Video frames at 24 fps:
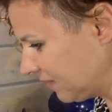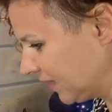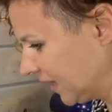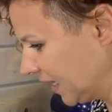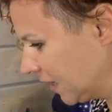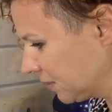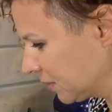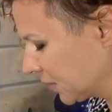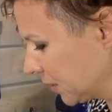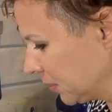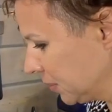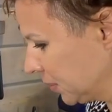
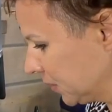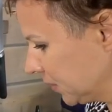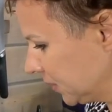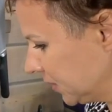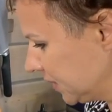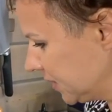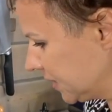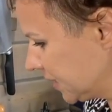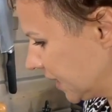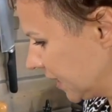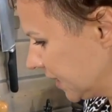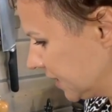I'm gonna pull
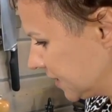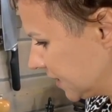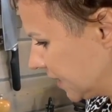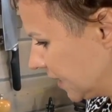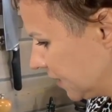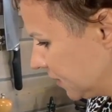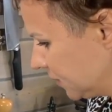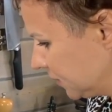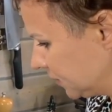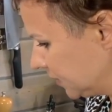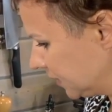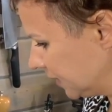these guys
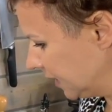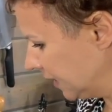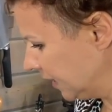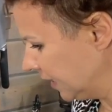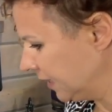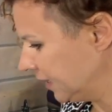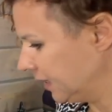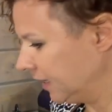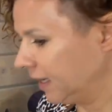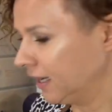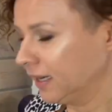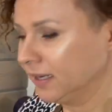out.
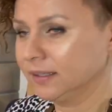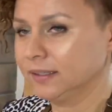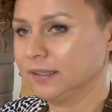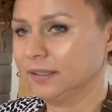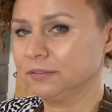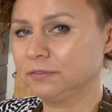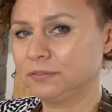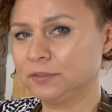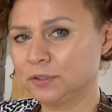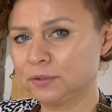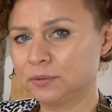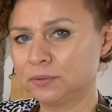And
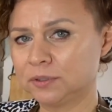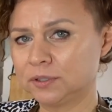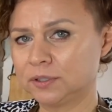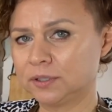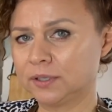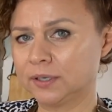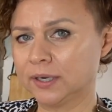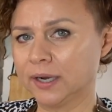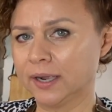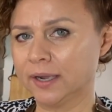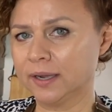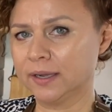if you were
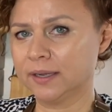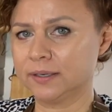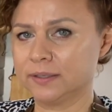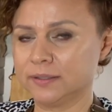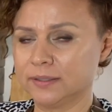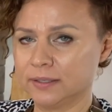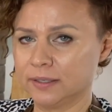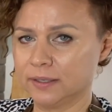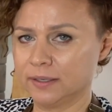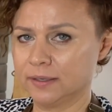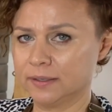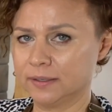at
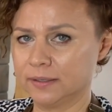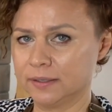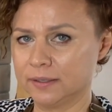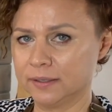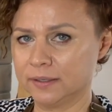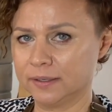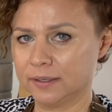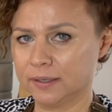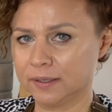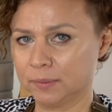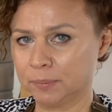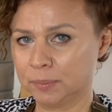
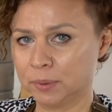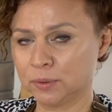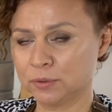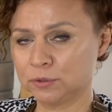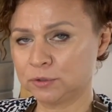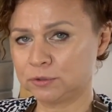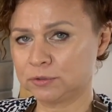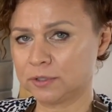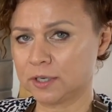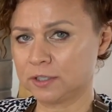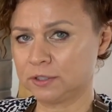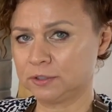a
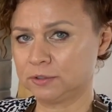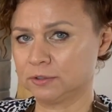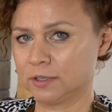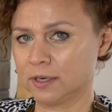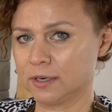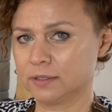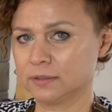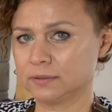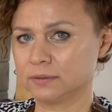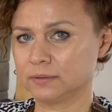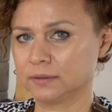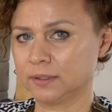Polish
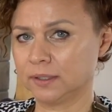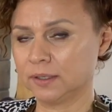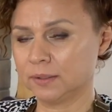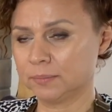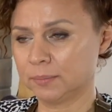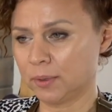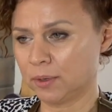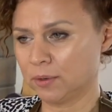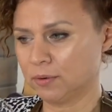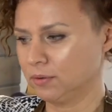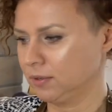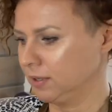restaurant in
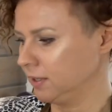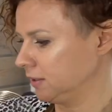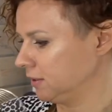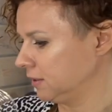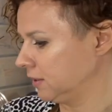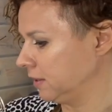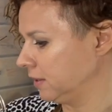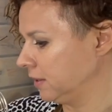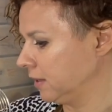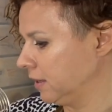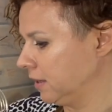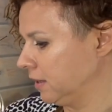Poland,
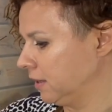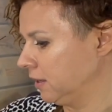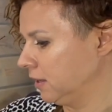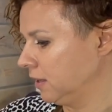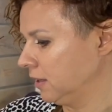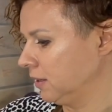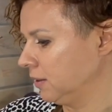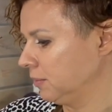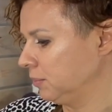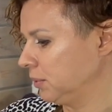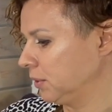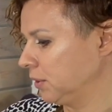
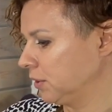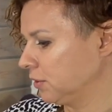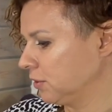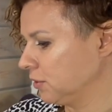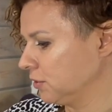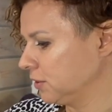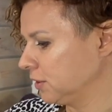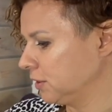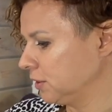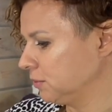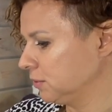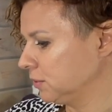
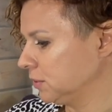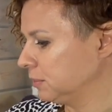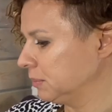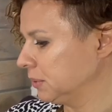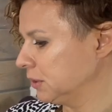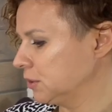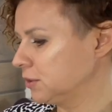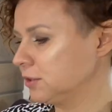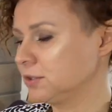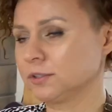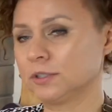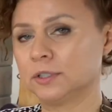pierogi will be
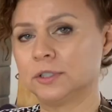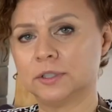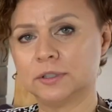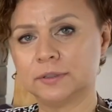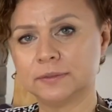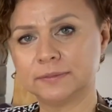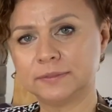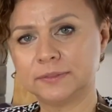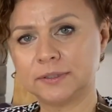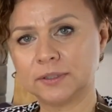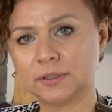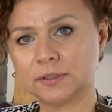
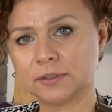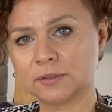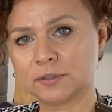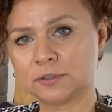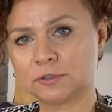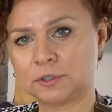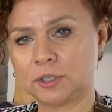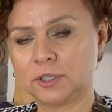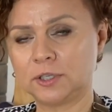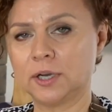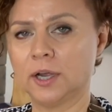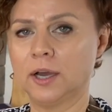served
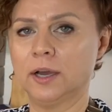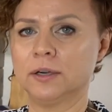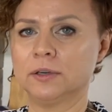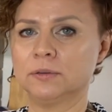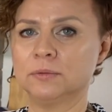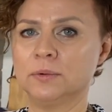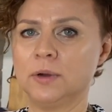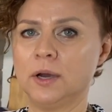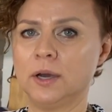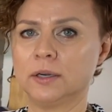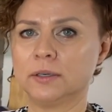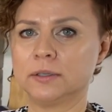straight out of
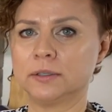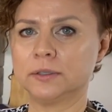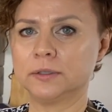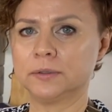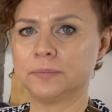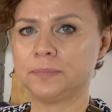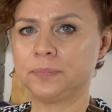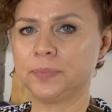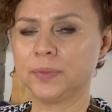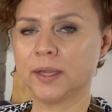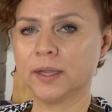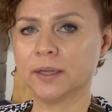water,
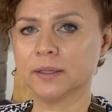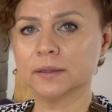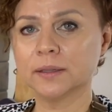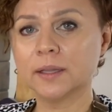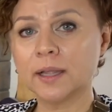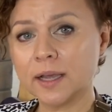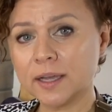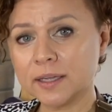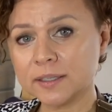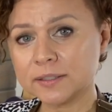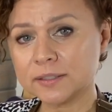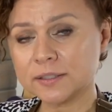
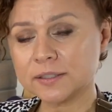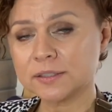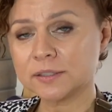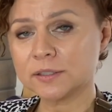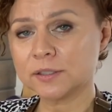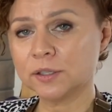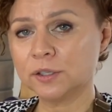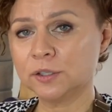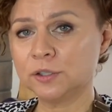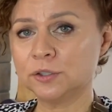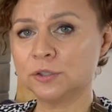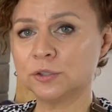unless
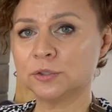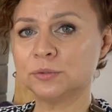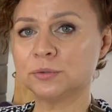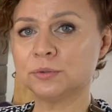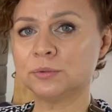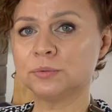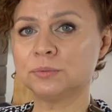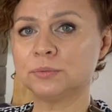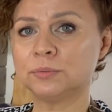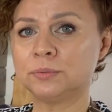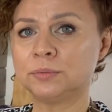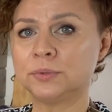
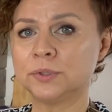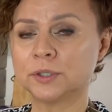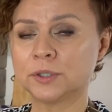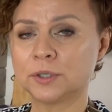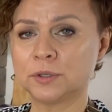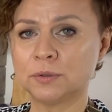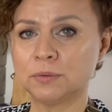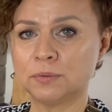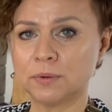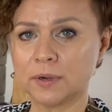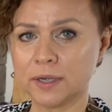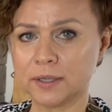you
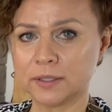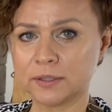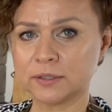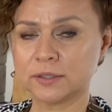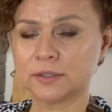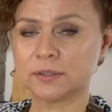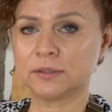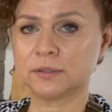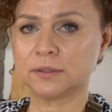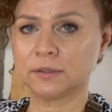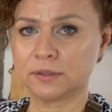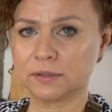
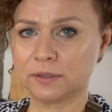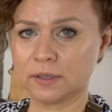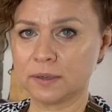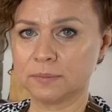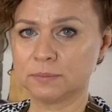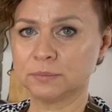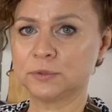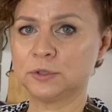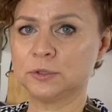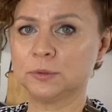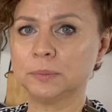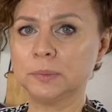request
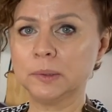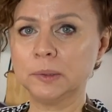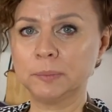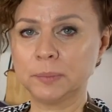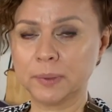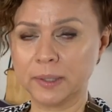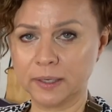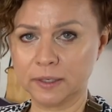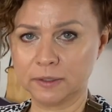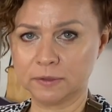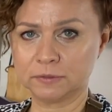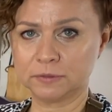them to be
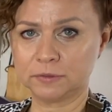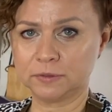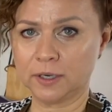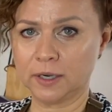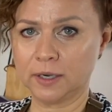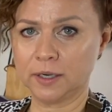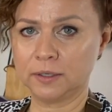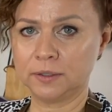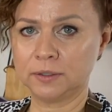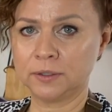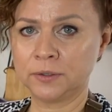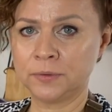pan
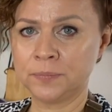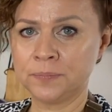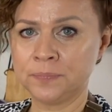fried.